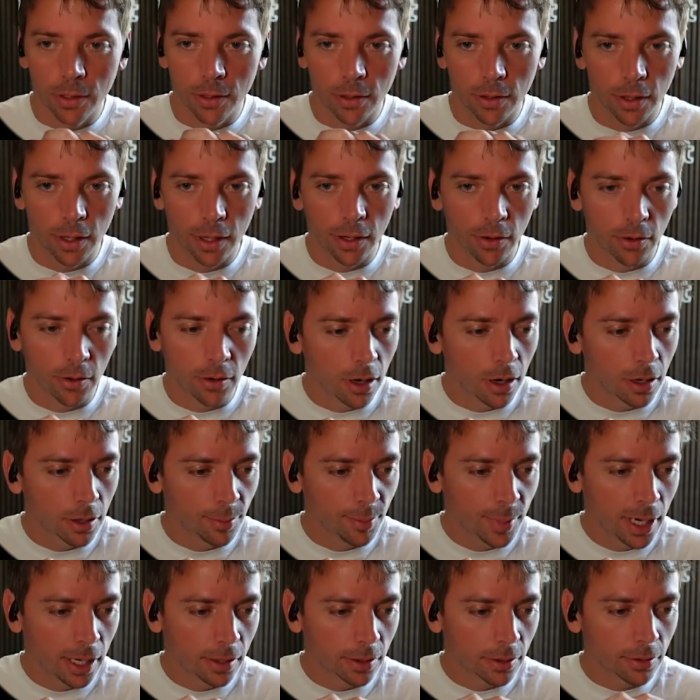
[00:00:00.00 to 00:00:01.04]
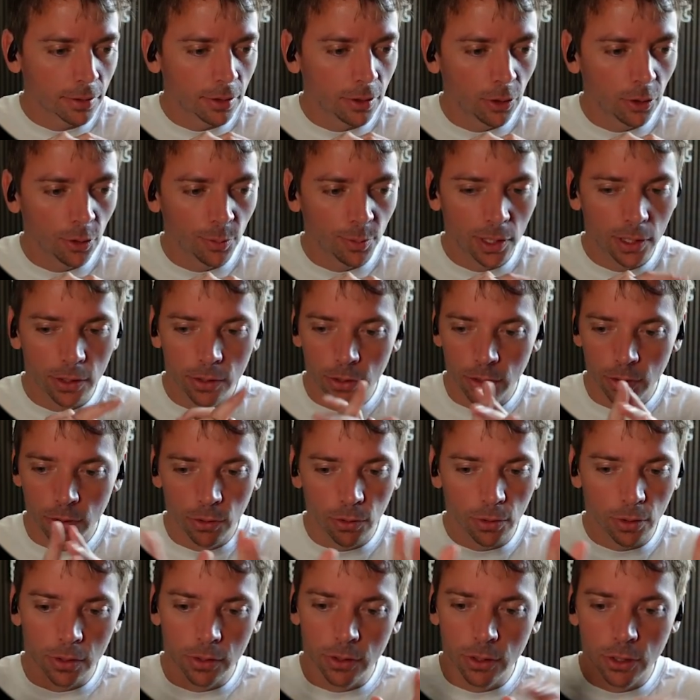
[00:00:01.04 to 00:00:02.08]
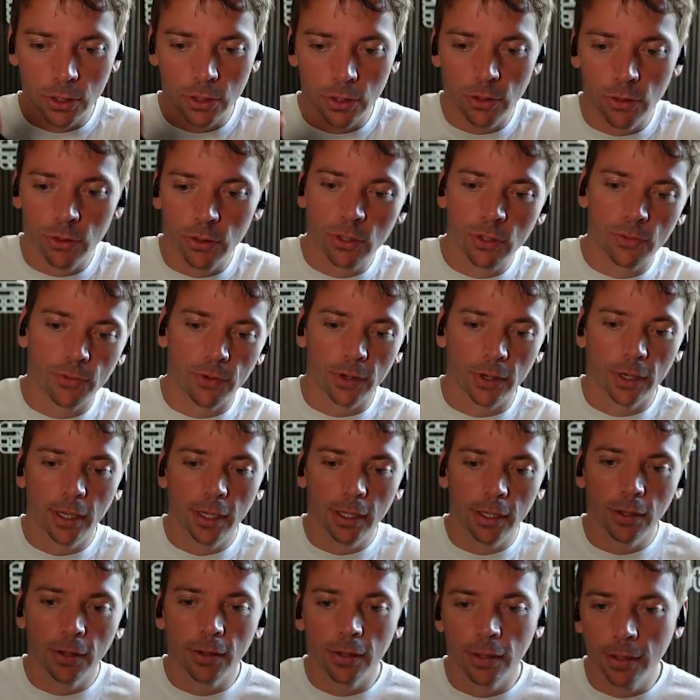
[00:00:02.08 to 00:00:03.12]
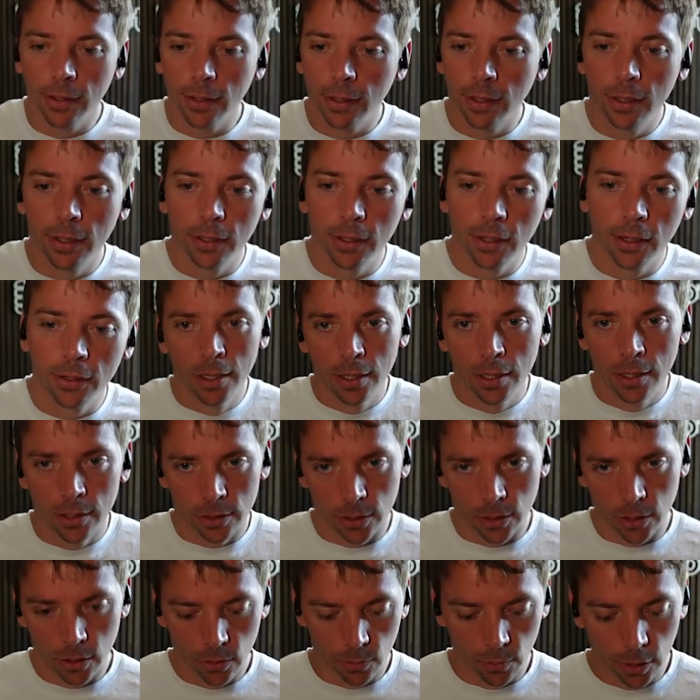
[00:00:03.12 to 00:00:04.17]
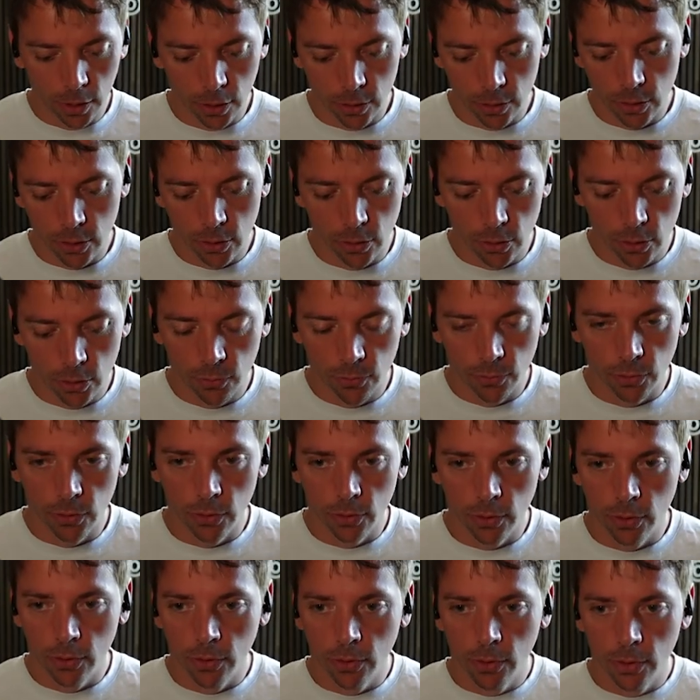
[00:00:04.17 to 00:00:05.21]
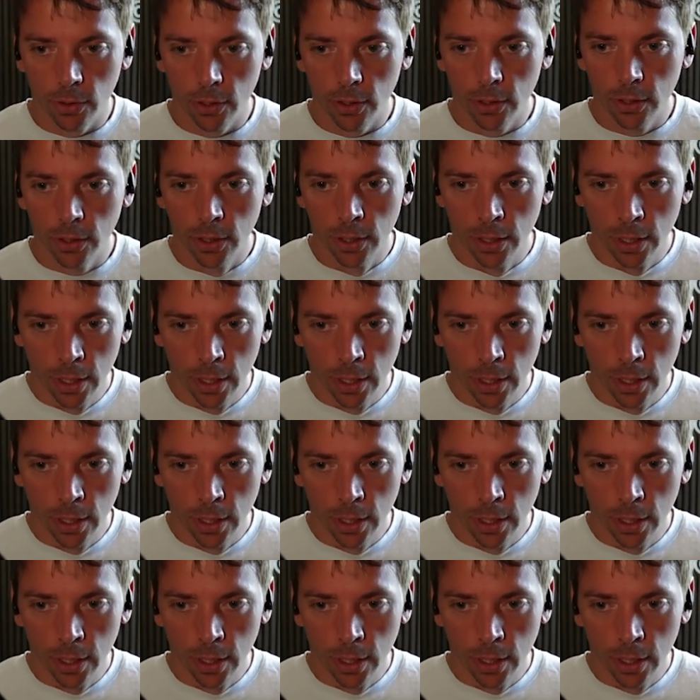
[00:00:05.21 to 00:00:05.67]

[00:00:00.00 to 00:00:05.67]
They are automatically opened. You can search for anything in here. So we can search for our